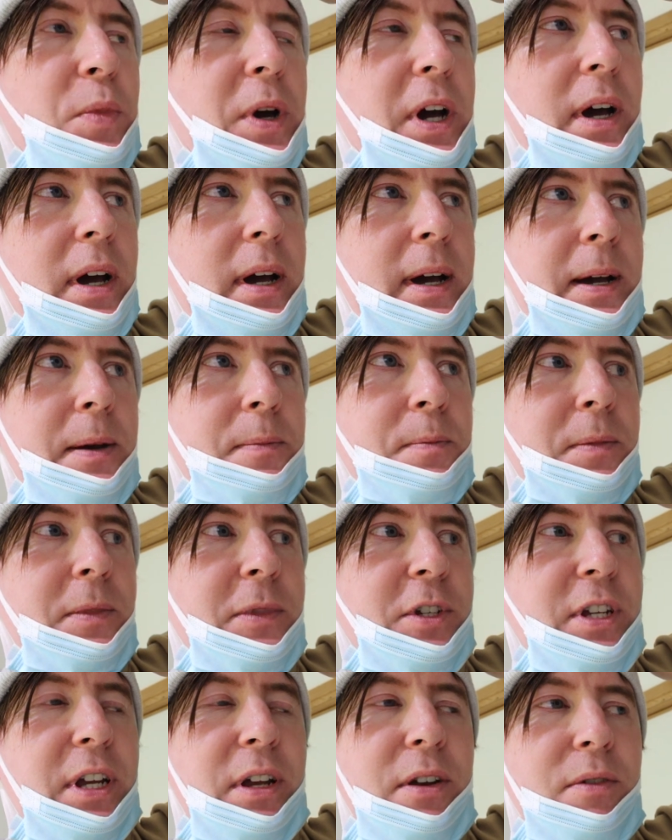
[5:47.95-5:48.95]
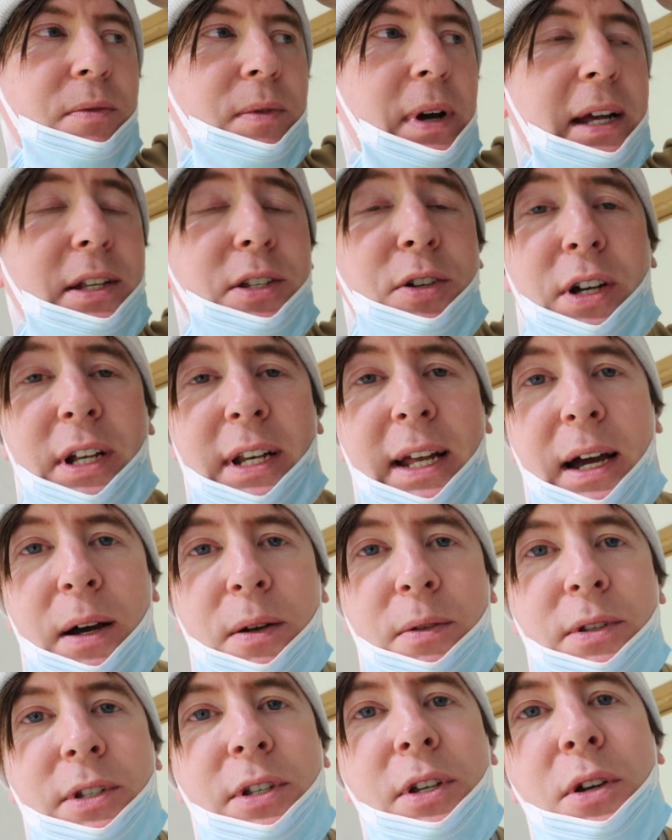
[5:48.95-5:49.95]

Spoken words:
But I took her down